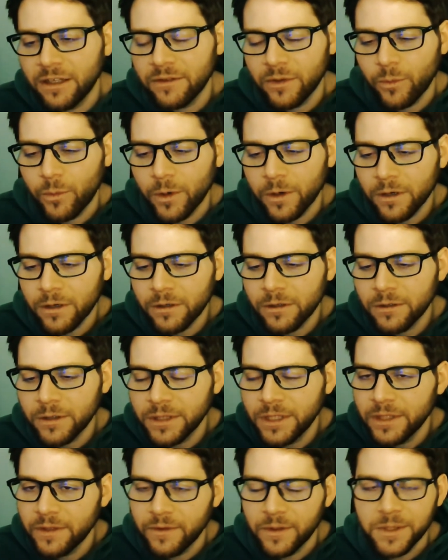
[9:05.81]
the
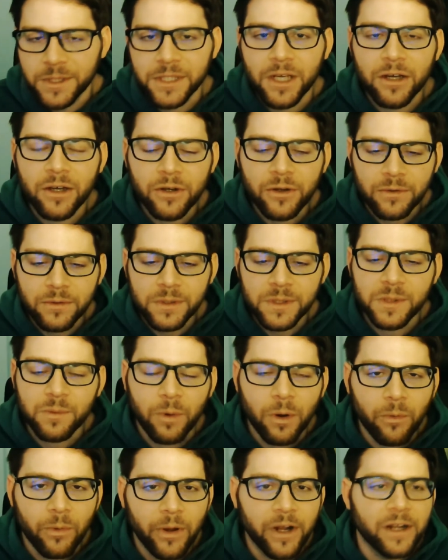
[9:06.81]
world, the
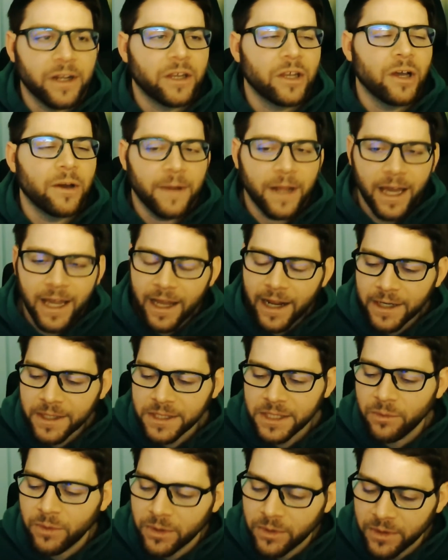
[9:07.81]
zones, where we're going to go
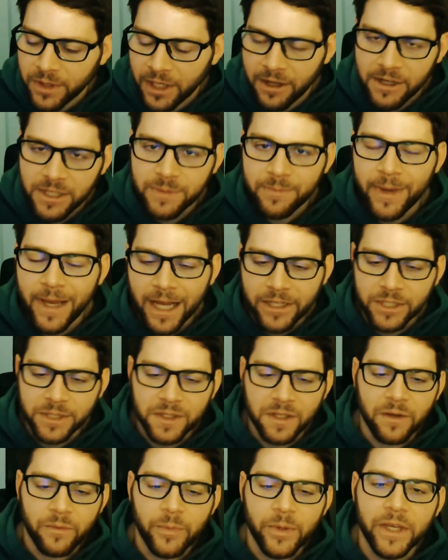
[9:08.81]
next. I wonder what the next patch
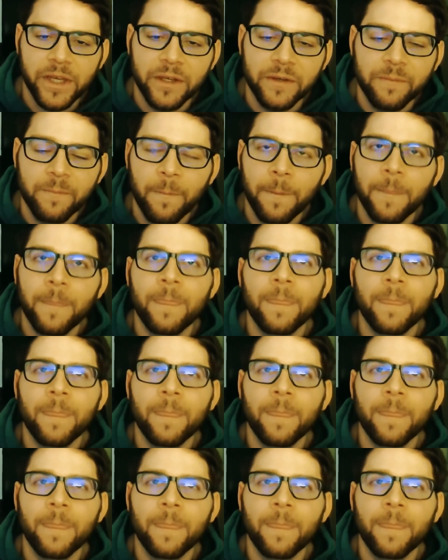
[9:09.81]
is going to be.